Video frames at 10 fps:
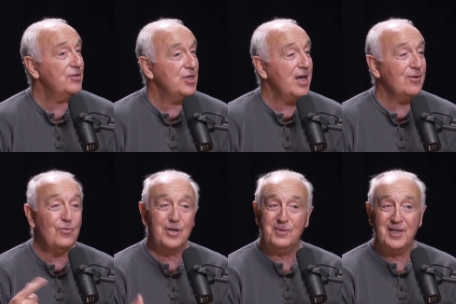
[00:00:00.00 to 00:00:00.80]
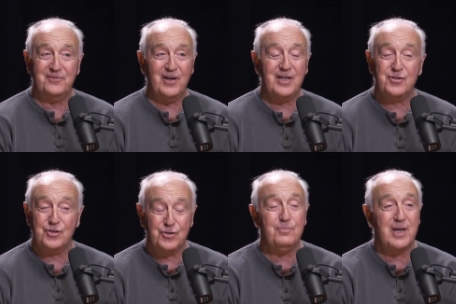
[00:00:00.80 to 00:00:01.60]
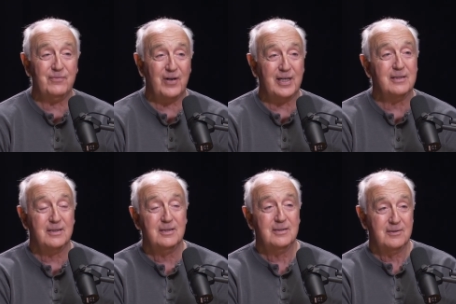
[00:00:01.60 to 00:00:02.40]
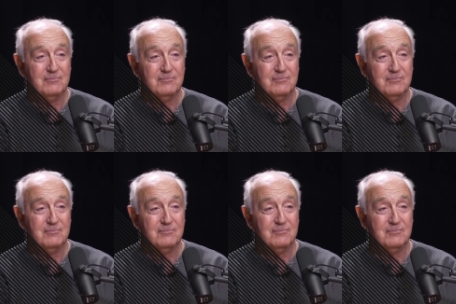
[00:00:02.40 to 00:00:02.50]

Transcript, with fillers: It's not a one man fight; it's a two man right, fight. Right, right,